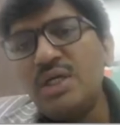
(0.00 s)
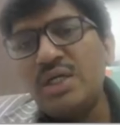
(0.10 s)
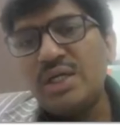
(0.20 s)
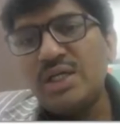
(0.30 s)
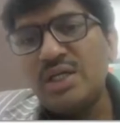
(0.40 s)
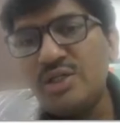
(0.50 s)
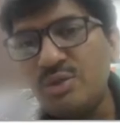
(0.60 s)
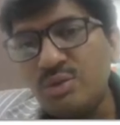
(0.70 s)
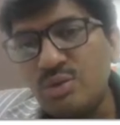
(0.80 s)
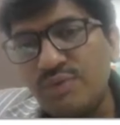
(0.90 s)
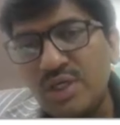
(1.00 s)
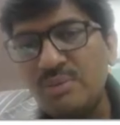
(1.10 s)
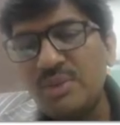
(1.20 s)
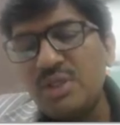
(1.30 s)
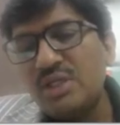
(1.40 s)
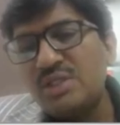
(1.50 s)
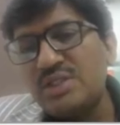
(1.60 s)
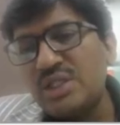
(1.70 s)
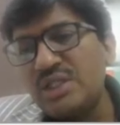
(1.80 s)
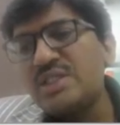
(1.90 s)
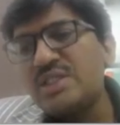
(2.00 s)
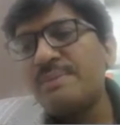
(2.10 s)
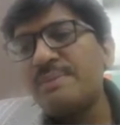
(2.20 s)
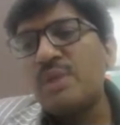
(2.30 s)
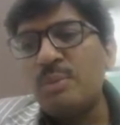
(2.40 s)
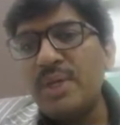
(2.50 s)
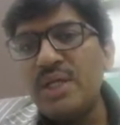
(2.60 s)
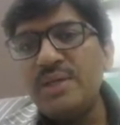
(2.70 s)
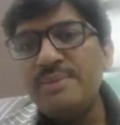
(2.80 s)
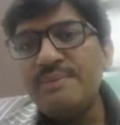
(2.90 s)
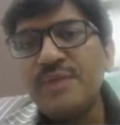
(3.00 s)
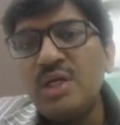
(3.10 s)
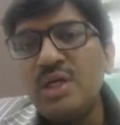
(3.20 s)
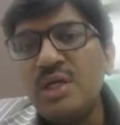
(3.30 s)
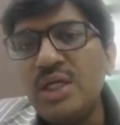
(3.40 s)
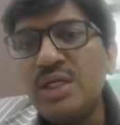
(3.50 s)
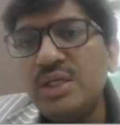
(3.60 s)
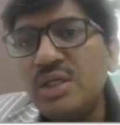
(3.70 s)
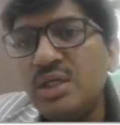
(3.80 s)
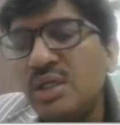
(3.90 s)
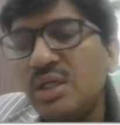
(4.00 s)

Tata Institute of Fundamental Research, Mumbai in